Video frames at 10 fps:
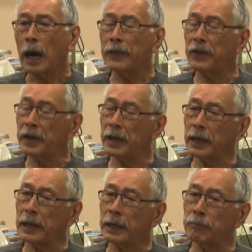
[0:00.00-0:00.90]
I think
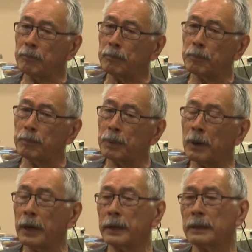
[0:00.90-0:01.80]
in
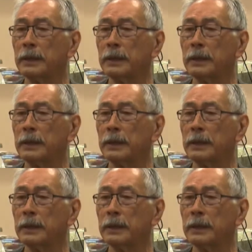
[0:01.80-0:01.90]
part,